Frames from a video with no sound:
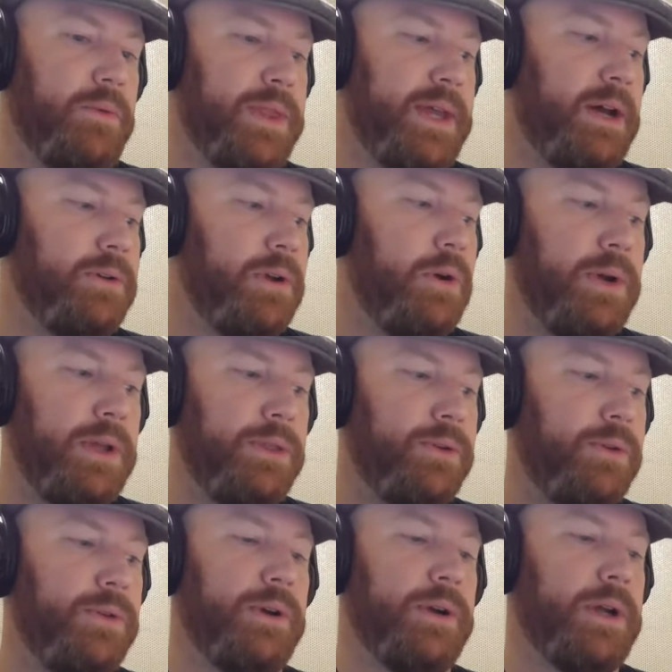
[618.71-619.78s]
without going
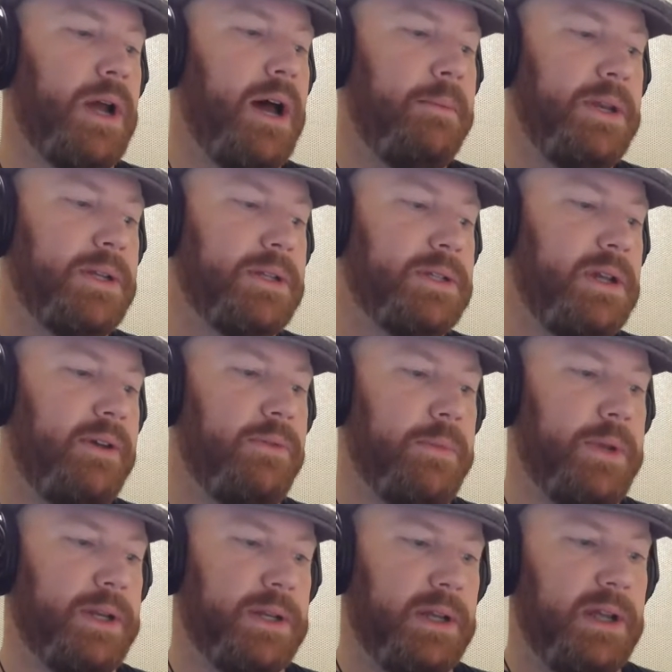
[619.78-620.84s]
through their communist
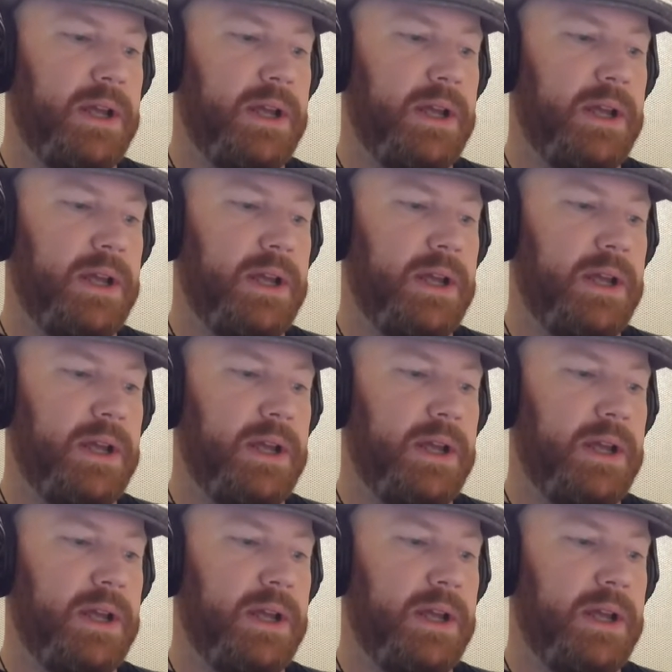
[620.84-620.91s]
government.